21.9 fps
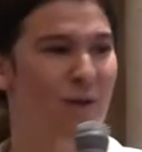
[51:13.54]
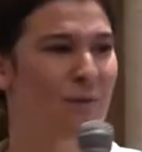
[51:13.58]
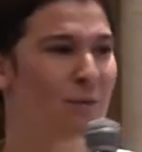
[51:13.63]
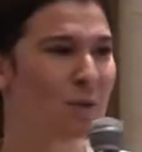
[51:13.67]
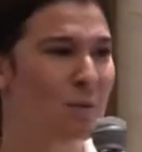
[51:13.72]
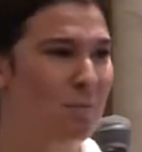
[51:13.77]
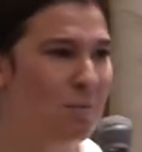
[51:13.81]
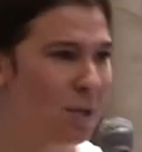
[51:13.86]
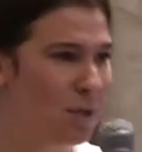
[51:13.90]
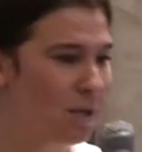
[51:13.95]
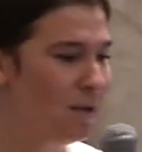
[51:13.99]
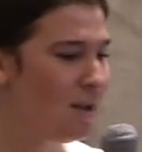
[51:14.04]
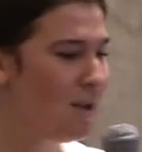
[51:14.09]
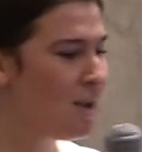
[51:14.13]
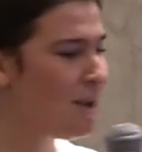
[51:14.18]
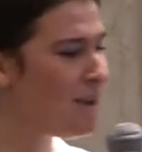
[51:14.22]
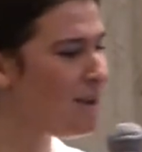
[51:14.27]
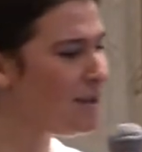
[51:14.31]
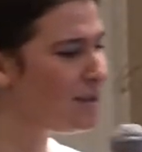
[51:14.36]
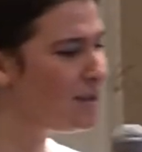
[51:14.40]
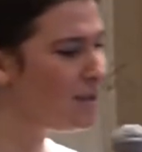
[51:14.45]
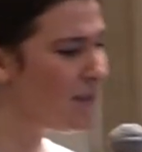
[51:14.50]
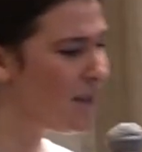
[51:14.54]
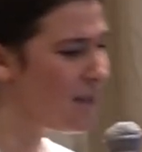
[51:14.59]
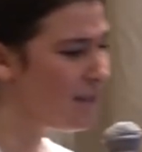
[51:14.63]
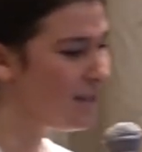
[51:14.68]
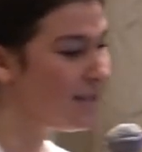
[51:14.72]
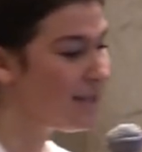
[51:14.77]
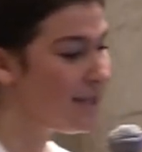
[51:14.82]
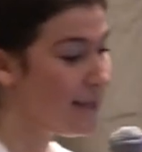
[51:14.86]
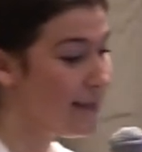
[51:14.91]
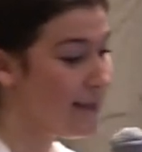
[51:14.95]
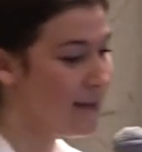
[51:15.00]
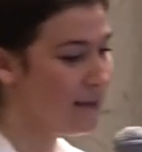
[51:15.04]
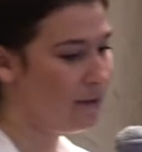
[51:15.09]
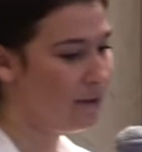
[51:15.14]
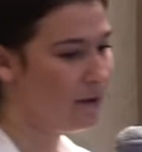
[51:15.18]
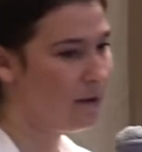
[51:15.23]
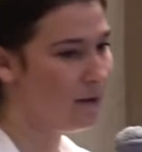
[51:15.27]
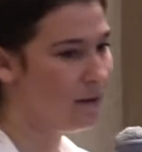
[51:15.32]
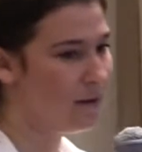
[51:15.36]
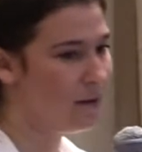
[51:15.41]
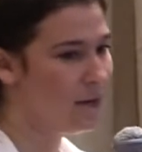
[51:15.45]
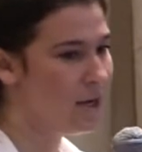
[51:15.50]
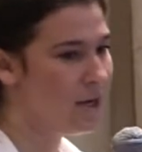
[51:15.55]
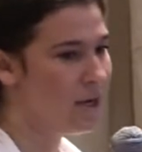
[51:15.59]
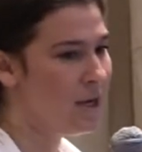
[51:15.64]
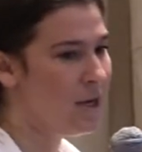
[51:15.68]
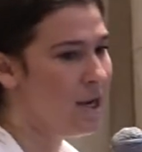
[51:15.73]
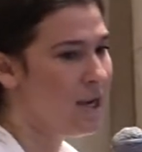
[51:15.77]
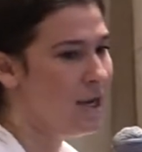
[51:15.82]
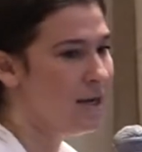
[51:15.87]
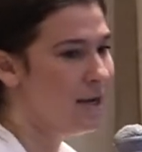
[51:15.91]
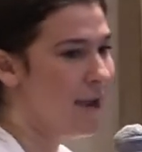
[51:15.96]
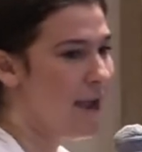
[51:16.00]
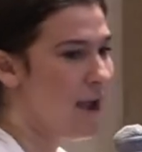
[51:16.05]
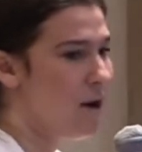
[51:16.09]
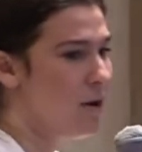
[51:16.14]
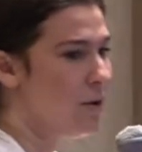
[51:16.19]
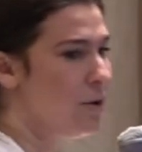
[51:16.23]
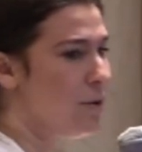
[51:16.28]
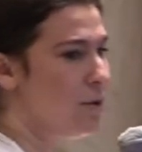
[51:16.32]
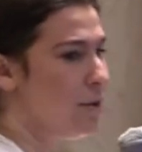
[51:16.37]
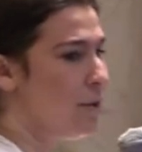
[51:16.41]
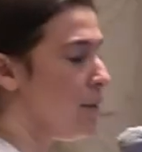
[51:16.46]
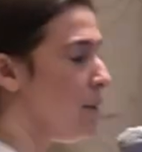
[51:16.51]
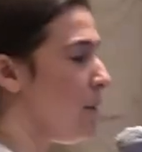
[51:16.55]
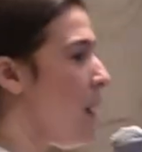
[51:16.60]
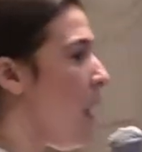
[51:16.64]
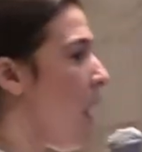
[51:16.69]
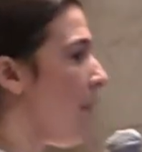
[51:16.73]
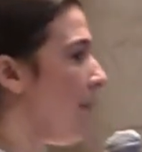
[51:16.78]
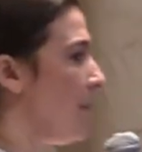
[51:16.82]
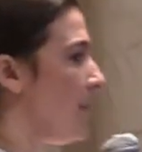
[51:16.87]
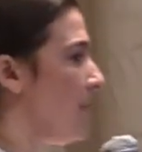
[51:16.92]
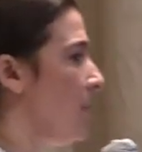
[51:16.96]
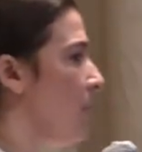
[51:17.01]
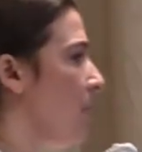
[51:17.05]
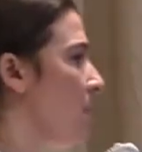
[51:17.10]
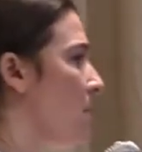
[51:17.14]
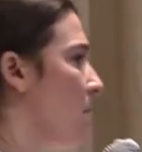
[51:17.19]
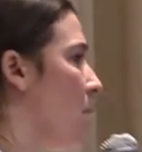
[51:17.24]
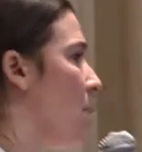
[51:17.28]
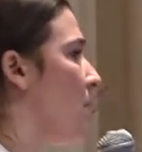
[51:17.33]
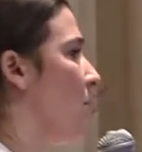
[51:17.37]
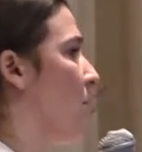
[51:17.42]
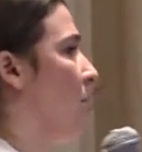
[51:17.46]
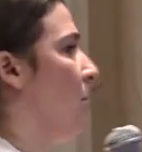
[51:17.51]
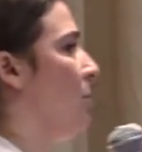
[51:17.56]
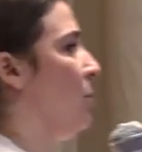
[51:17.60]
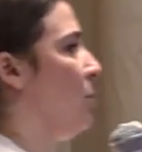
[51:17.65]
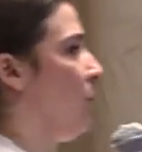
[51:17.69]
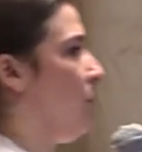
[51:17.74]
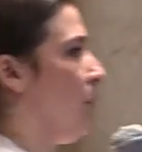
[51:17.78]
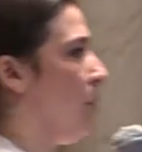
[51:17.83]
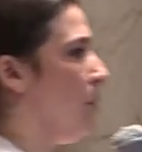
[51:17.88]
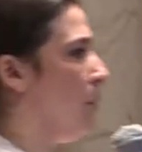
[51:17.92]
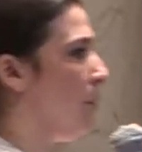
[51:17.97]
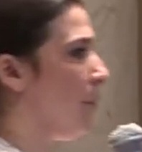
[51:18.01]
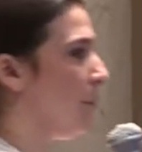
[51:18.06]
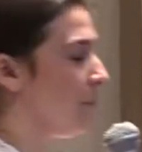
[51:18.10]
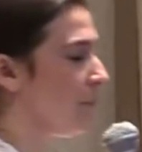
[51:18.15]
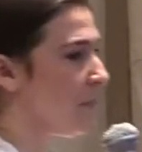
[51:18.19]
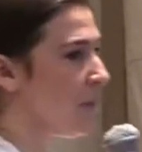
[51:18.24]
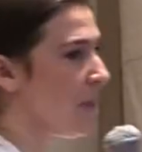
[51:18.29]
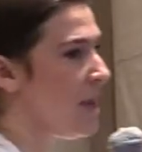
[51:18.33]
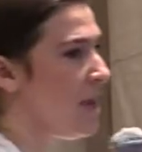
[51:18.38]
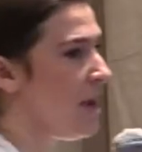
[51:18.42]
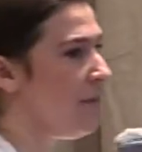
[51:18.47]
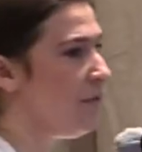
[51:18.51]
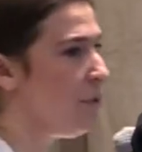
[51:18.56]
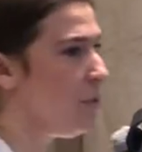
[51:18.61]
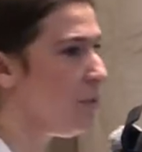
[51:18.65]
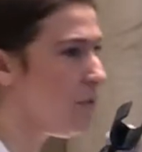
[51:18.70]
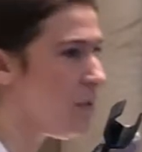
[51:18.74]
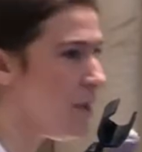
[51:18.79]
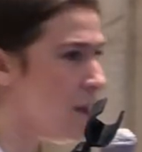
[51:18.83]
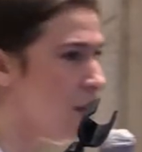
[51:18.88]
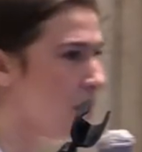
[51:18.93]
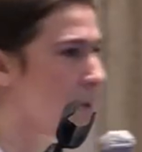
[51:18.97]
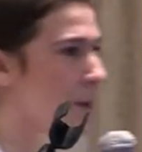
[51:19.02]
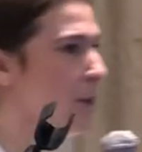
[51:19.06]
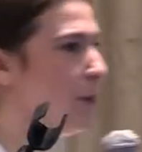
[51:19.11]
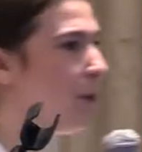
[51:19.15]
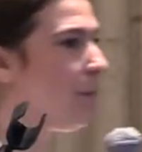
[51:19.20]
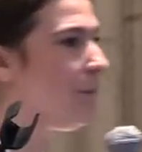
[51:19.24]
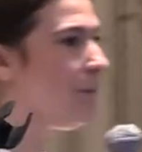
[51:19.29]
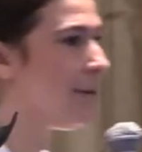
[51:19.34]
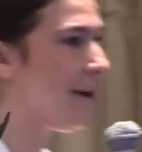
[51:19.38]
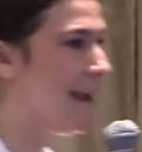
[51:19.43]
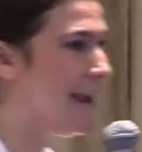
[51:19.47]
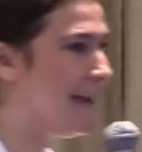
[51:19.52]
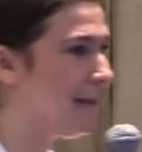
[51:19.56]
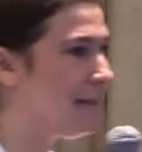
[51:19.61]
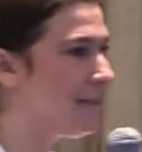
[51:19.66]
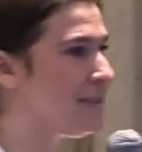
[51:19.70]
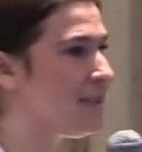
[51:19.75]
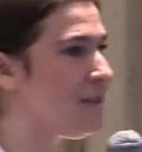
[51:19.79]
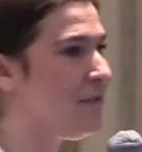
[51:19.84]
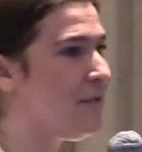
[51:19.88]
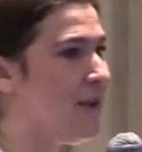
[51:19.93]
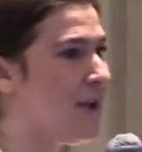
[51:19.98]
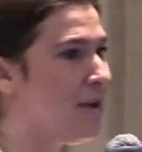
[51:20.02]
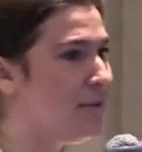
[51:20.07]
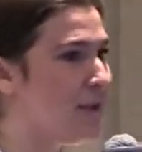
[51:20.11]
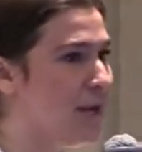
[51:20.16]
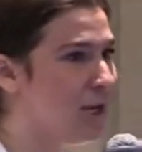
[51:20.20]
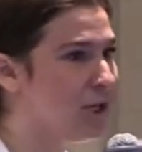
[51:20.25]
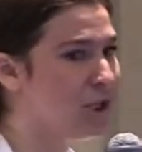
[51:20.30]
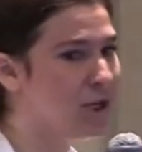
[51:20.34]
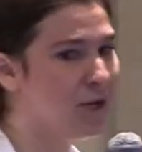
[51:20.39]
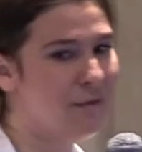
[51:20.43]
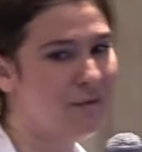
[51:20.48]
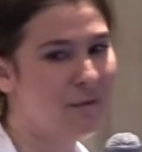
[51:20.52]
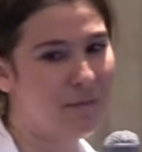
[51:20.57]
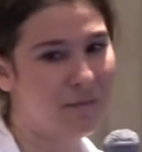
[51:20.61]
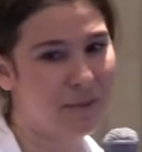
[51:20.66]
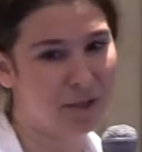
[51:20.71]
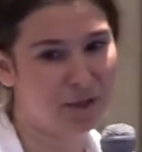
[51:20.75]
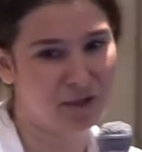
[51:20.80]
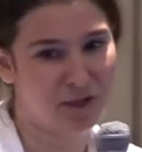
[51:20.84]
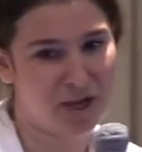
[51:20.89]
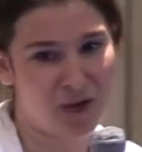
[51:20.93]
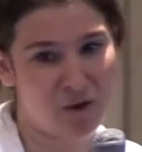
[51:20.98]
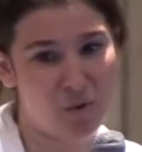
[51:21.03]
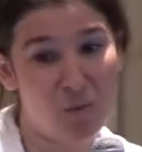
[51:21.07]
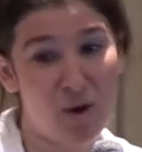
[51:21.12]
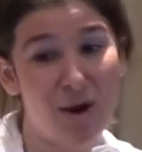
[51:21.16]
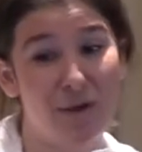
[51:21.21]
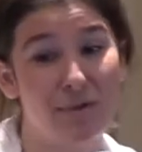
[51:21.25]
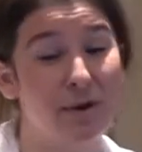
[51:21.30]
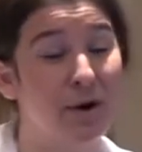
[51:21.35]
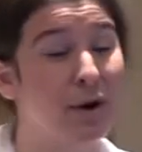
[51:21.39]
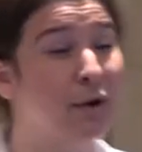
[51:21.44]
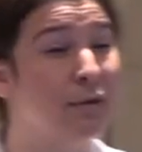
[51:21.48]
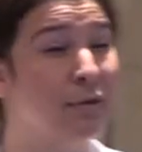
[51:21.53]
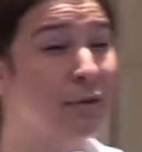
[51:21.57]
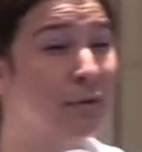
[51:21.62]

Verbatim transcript: of the building is, is together. Now, the opposite is also true. If you think about your brain as the foundation of a building where there are